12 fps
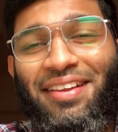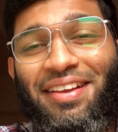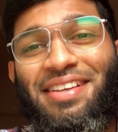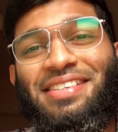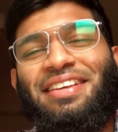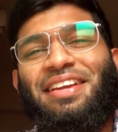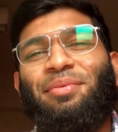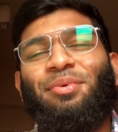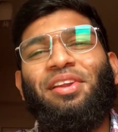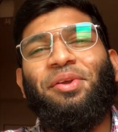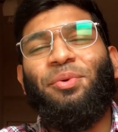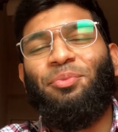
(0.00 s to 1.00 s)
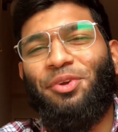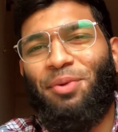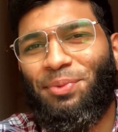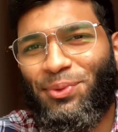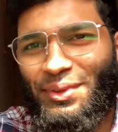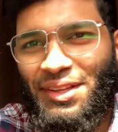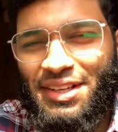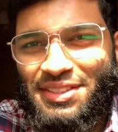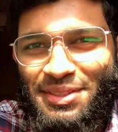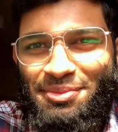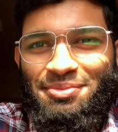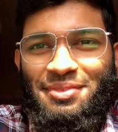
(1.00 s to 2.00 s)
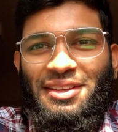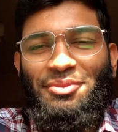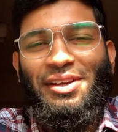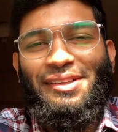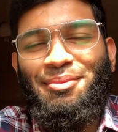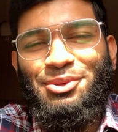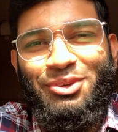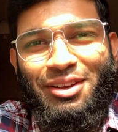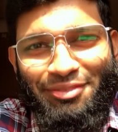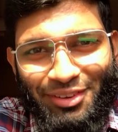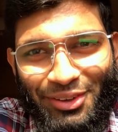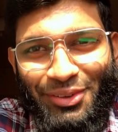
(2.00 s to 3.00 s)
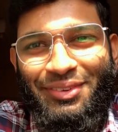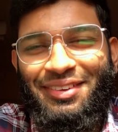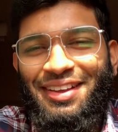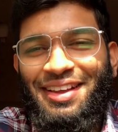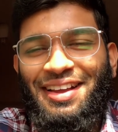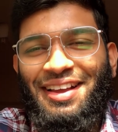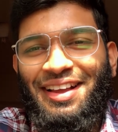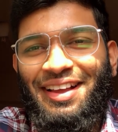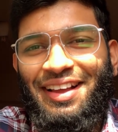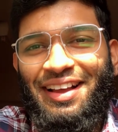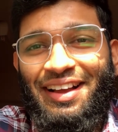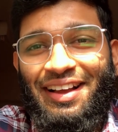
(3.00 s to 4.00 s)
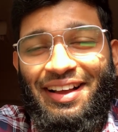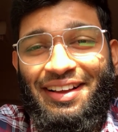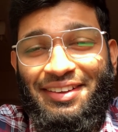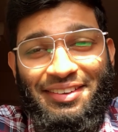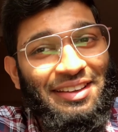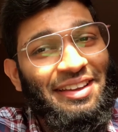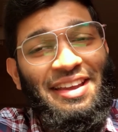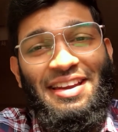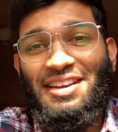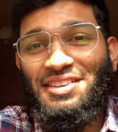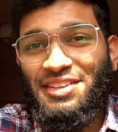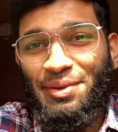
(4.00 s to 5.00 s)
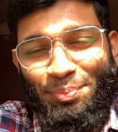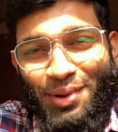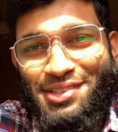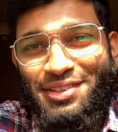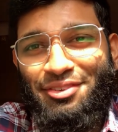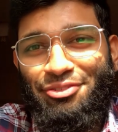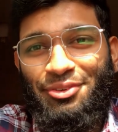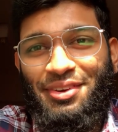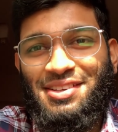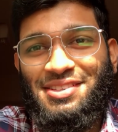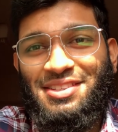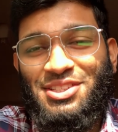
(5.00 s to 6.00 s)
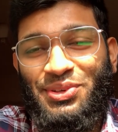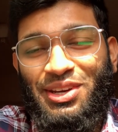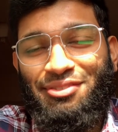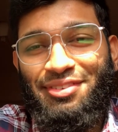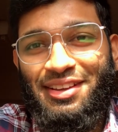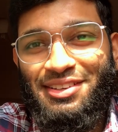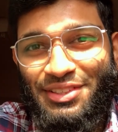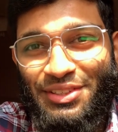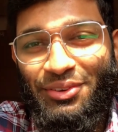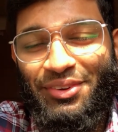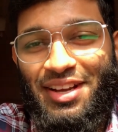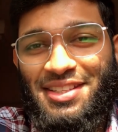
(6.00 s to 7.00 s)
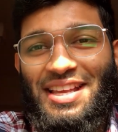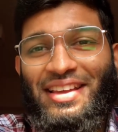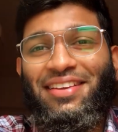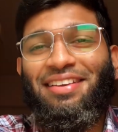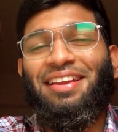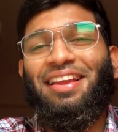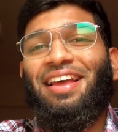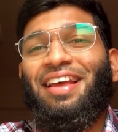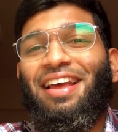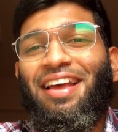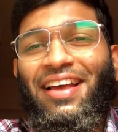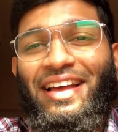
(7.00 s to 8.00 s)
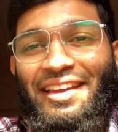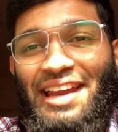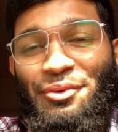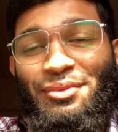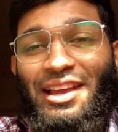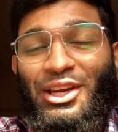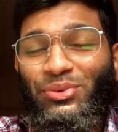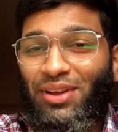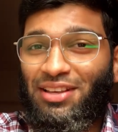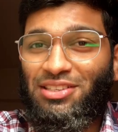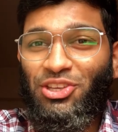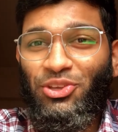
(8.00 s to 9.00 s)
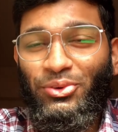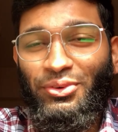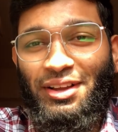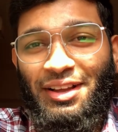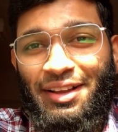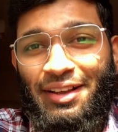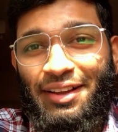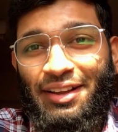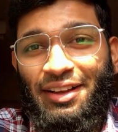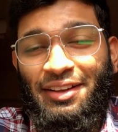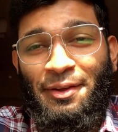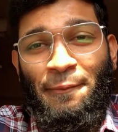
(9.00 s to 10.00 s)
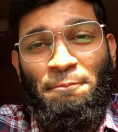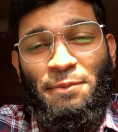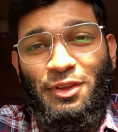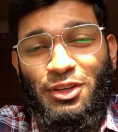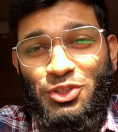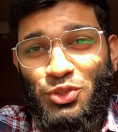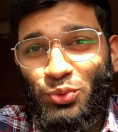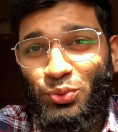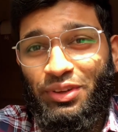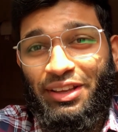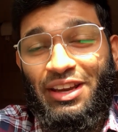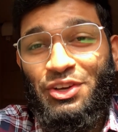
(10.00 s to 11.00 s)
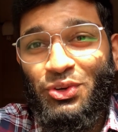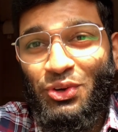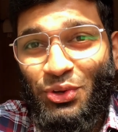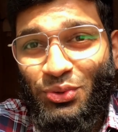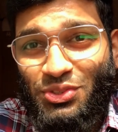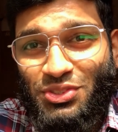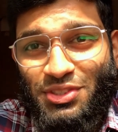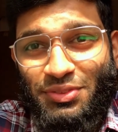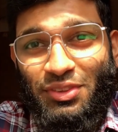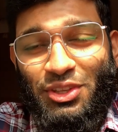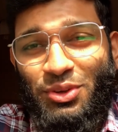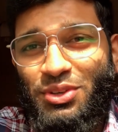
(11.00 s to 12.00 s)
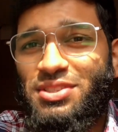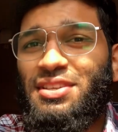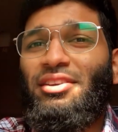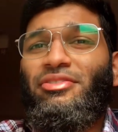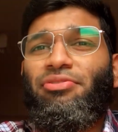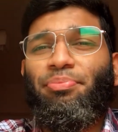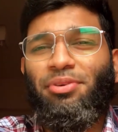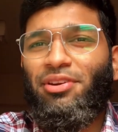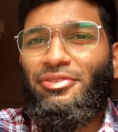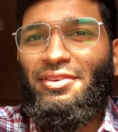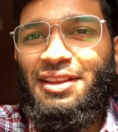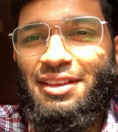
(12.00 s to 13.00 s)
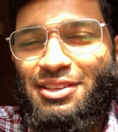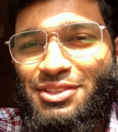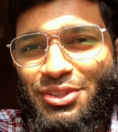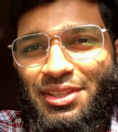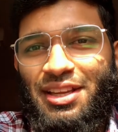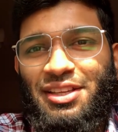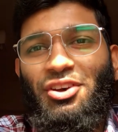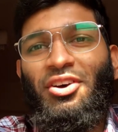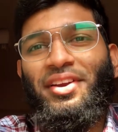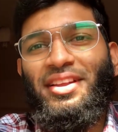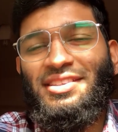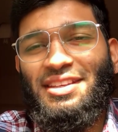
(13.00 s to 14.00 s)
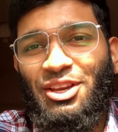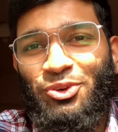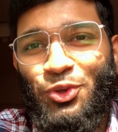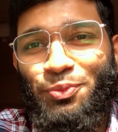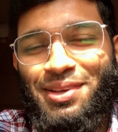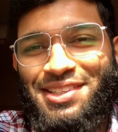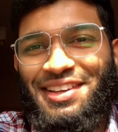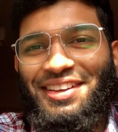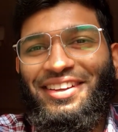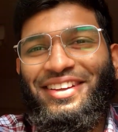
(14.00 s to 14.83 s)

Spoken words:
Assalamu alaikum wa rahmatullah Hashim. Welcome to our video. It is a pleasure for us to invite you on our channel, and I would like to ask you to introduce yourself briefly so that the audience can know you better.